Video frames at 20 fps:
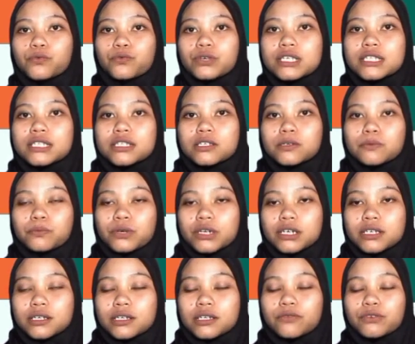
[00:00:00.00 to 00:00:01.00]
with
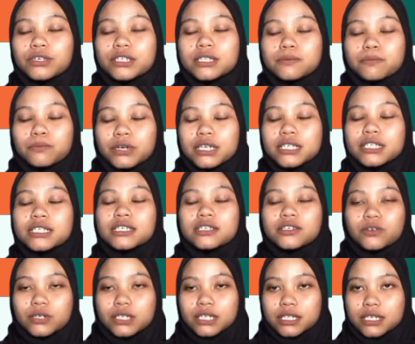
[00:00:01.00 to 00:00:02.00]
price
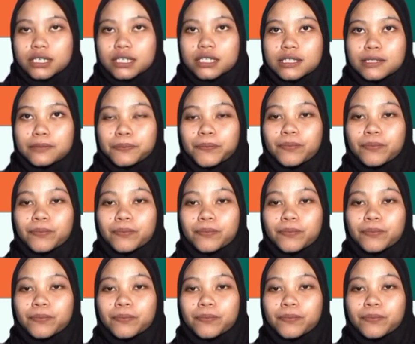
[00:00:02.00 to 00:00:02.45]
increases.